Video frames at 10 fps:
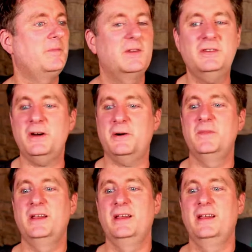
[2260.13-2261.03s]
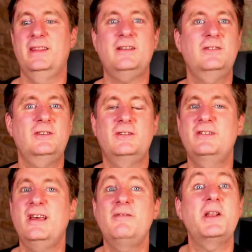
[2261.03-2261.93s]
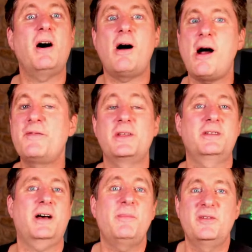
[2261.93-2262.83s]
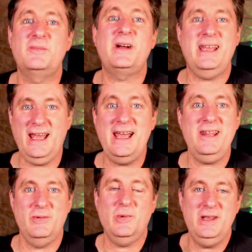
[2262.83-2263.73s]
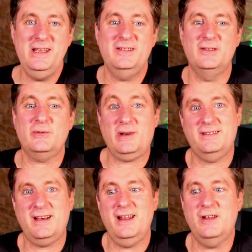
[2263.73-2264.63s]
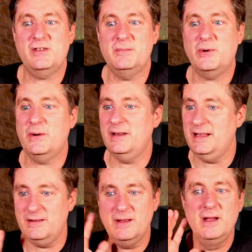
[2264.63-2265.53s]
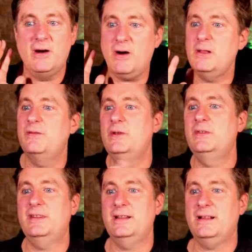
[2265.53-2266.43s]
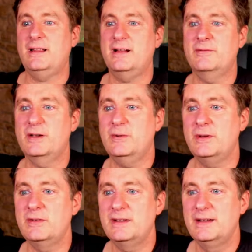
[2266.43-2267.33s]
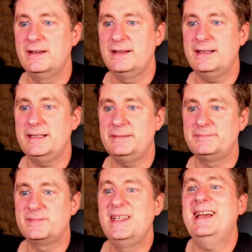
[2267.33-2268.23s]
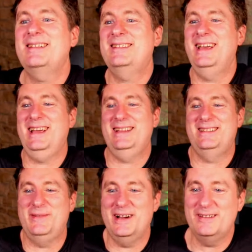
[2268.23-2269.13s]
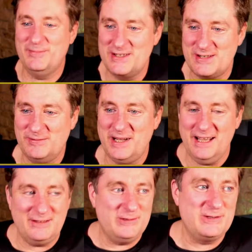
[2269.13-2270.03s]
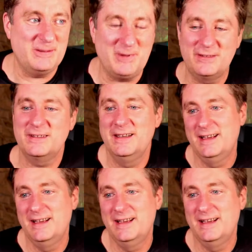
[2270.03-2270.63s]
So that's just 7 off the top of my head reasons why signage is important, and all of you said a lot of good ones. Yes, Damaris mentions my et tu tippus.